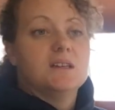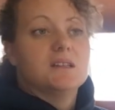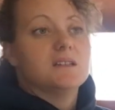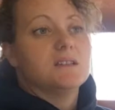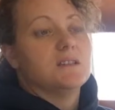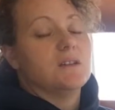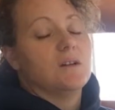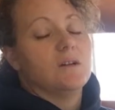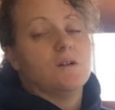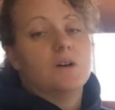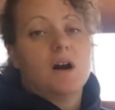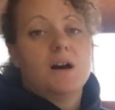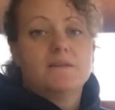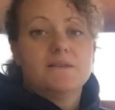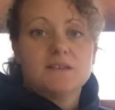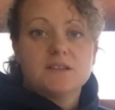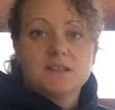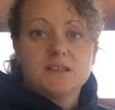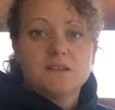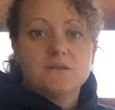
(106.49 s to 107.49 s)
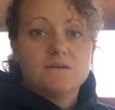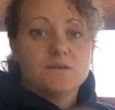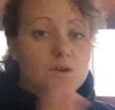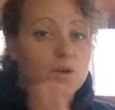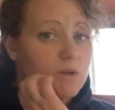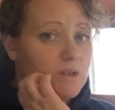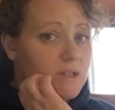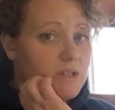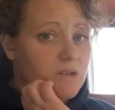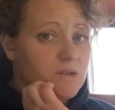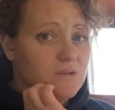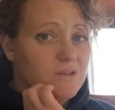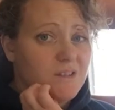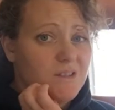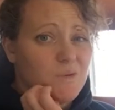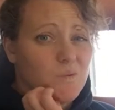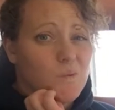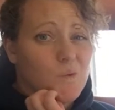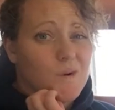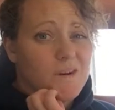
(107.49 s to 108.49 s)
So obviously if you're only
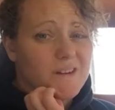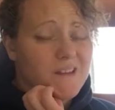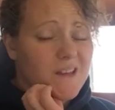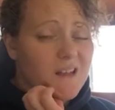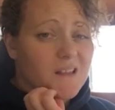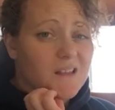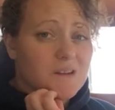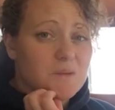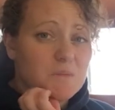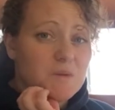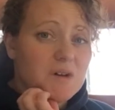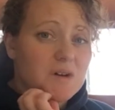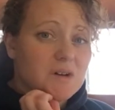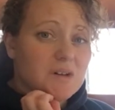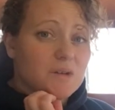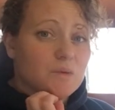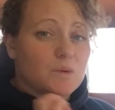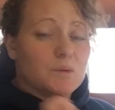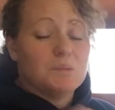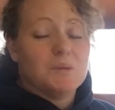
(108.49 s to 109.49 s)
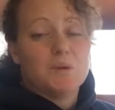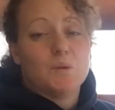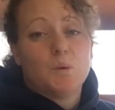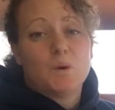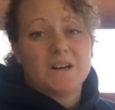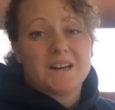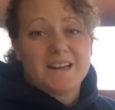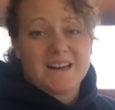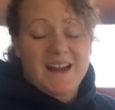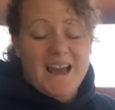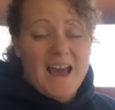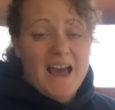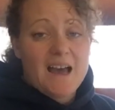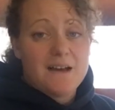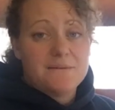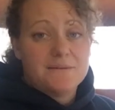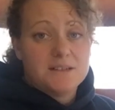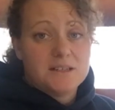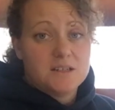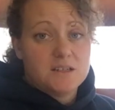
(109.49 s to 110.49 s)
using one gallon of milk, it would be one and a
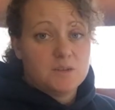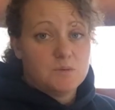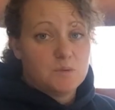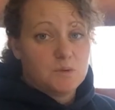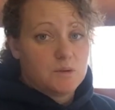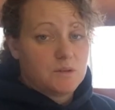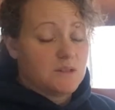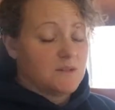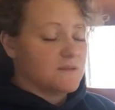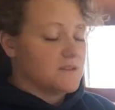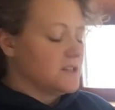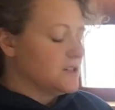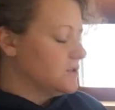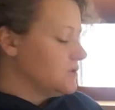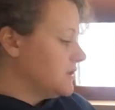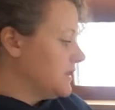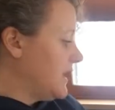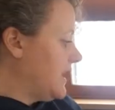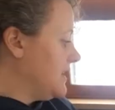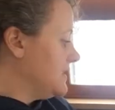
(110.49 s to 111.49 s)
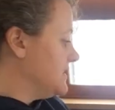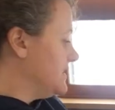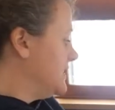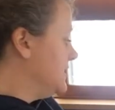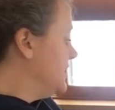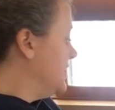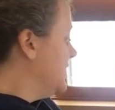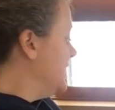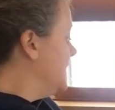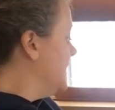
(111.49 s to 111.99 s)
half teaspoons of citric acid.